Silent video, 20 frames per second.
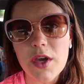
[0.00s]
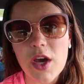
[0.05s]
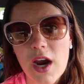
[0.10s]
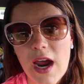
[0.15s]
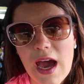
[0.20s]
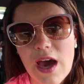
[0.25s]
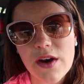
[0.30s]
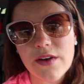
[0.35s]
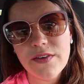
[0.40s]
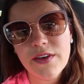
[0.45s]
We are
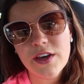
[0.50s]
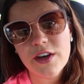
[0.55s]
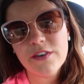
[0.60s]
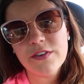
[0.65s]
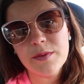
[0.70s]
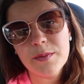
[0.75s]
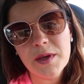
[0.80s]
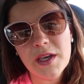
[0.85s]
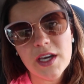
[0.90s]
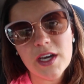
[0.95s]
out of here
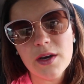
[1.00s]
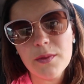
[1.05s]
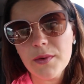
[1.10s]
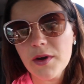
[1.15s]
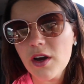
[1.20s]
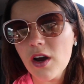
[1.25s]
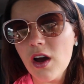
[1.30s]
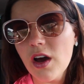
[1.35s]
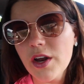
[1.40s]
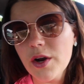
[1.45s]
from here and
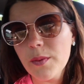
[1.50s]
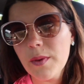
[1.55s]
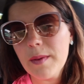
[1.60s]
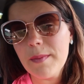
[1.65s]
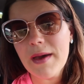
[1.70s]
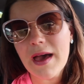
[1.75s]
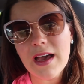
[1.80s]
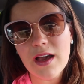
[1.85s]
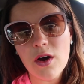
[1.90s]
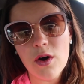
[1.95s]
we are on our way
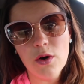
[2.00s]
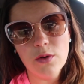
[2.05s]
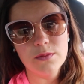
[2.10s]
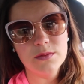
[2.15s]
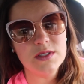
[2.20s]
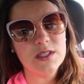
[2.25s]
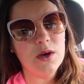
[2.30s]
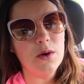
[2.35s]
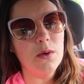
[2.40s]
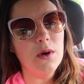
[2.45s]
back home.
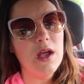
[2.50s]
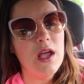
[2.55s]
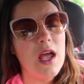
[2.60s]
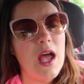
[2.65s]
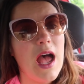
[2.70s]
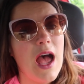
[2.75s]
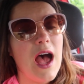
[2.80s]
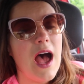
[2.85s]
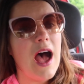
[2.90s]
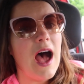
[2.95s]
So
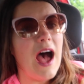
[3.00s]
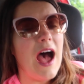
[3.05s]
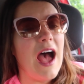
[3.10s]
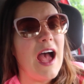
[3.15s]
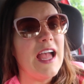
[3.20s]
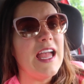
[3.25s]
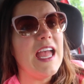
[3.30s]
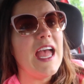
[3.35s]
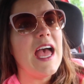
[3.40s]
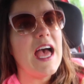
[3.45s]

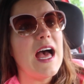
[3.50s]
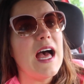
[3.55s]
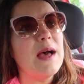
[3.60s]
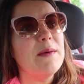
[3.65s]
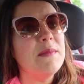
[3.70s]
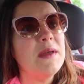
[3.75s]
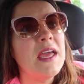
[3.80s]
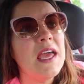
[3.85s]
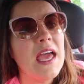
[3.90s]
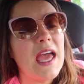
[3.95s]
I
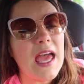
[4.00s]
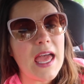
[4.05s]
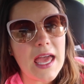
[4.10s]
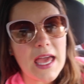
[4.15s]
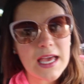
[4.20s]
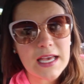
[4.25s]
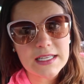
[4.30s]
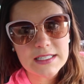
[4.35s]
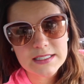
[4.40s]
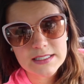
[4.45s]
am
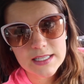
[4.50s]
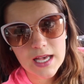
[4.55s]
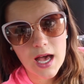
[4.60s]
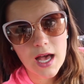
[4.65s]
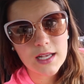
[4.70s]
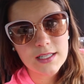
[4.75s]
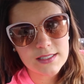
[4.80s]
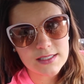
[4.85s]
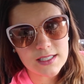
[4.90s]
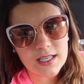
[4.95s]

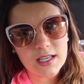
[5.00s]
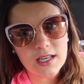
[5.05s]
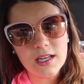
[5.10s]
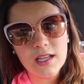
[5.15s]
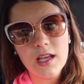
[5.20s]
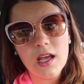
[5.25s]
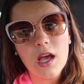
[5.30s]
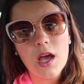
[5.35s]
exhausted.